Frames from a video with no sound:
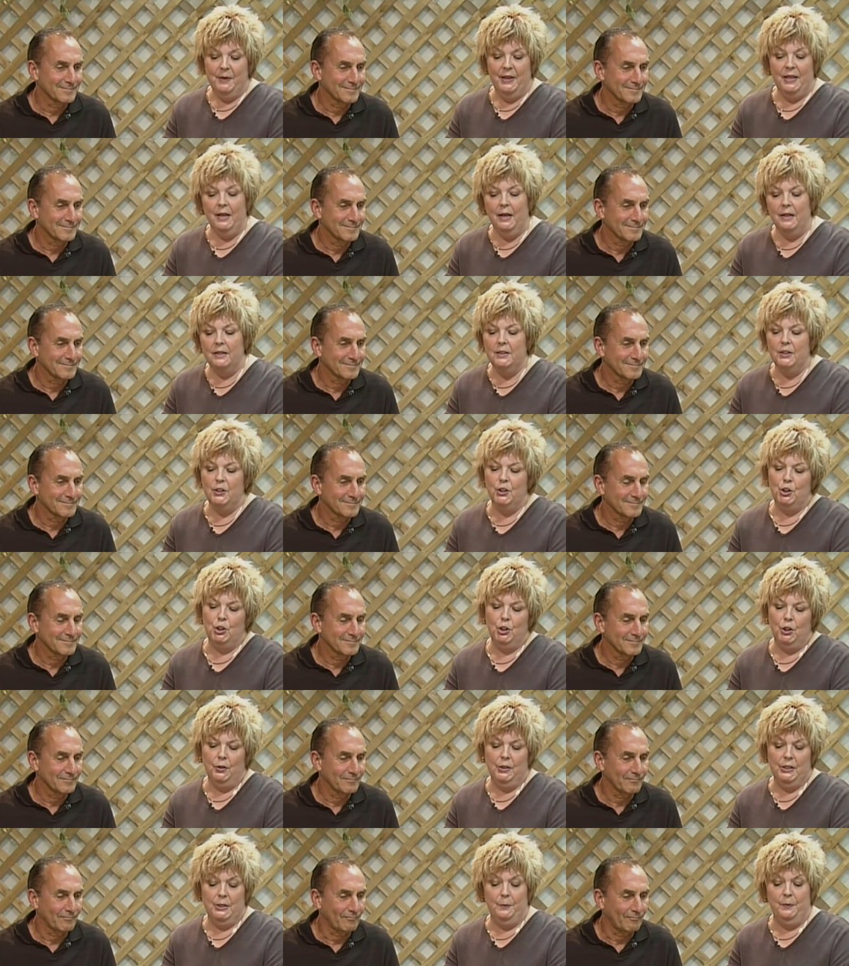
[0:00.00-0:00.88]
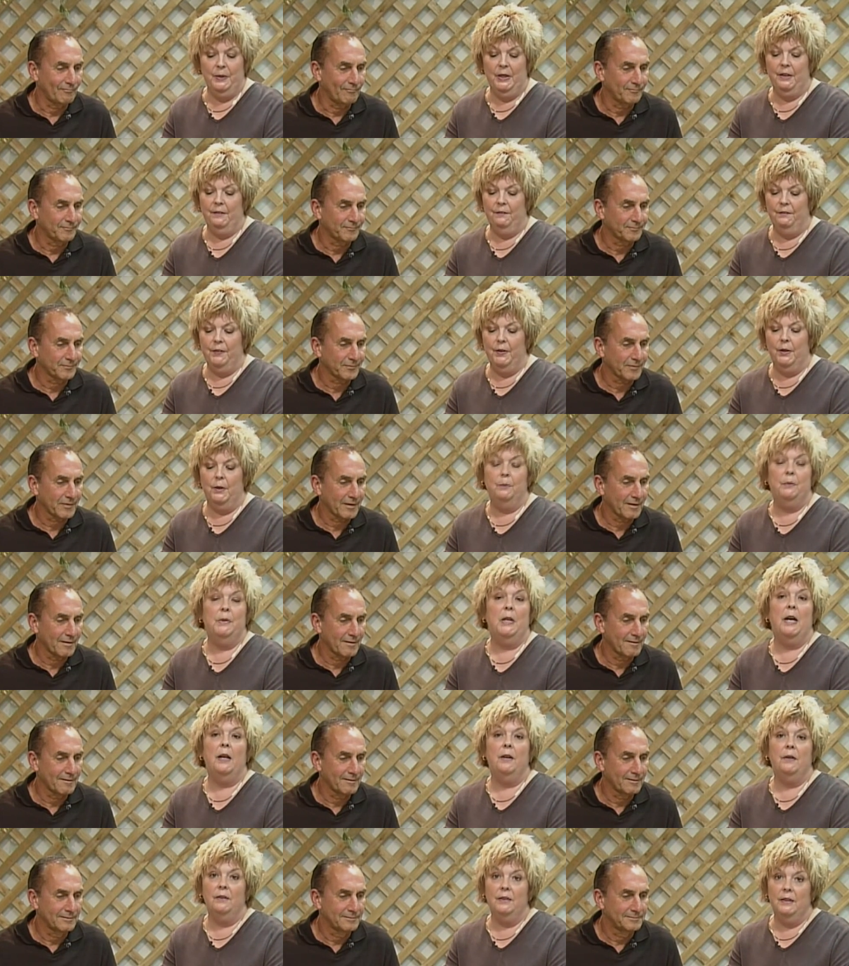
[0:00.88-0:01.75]
Speaker 1: Because the show is being
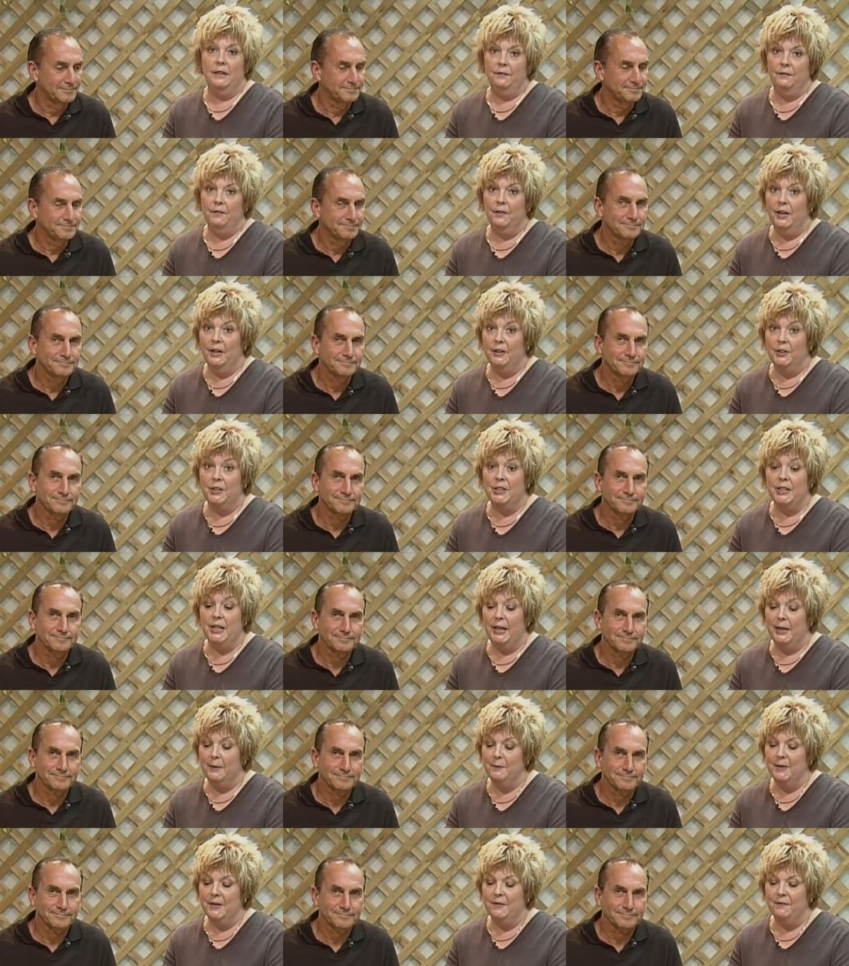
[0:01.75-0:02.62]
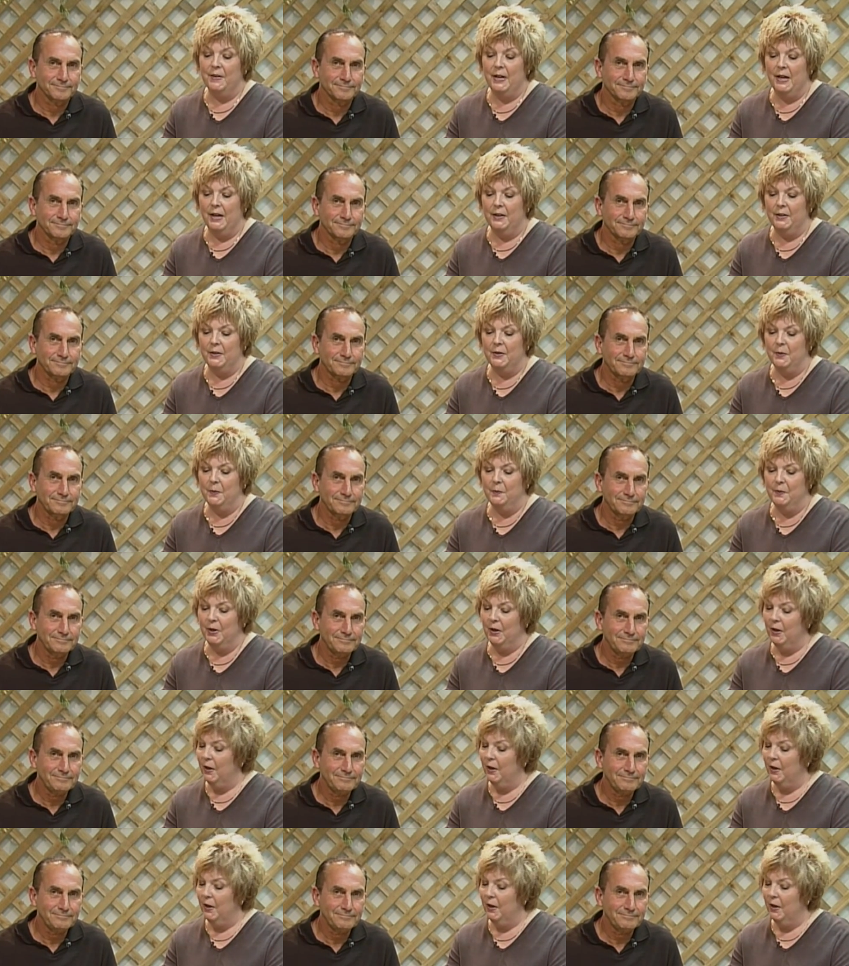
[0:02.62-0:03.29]
filmed not only for entertainment value, but